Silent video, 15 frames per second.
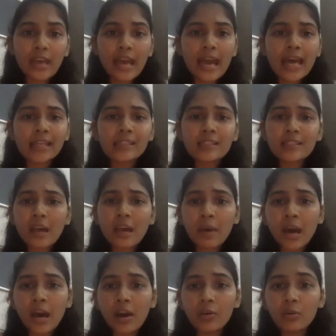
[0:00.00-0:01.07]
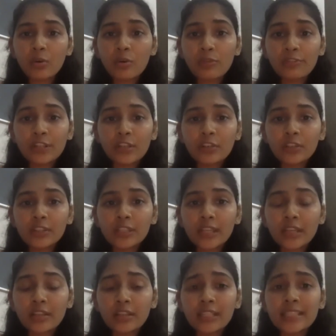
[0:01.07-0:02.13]
had somehow overlooked
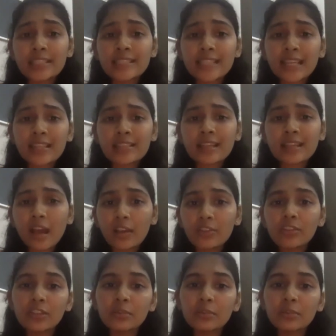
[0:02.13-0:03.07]
nearly 600